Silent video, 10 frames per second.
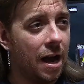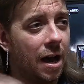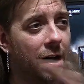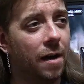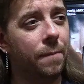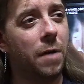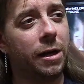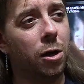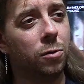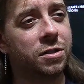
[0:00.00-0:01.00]
I
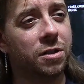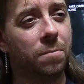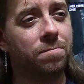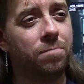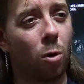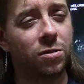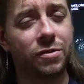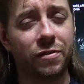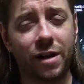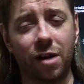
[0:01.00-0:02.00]
know some parts
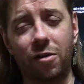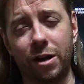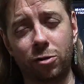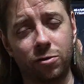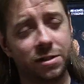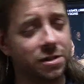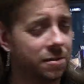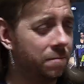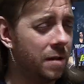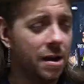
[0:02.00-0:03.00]
of it got a lot of
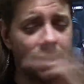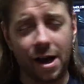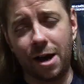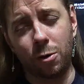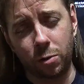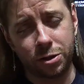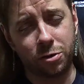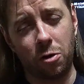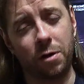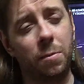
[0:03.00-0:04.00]
criticism. I don't know what
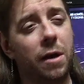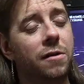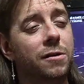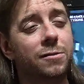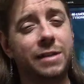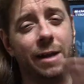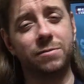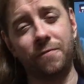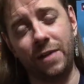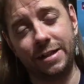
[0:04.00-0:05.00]
you're talking about. Those
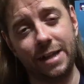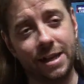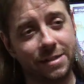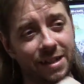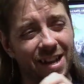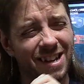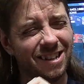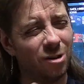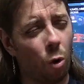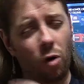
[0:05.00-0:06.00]
games are fantastic.
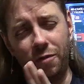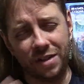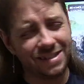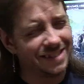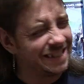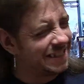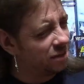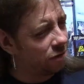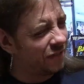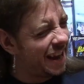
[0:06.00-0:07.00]
All of it.
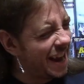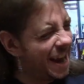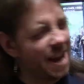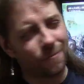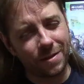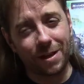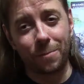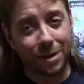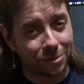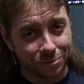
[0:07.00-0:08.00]
Love everything
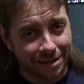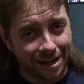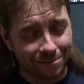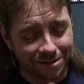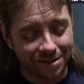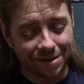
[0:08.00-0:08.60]
about those games.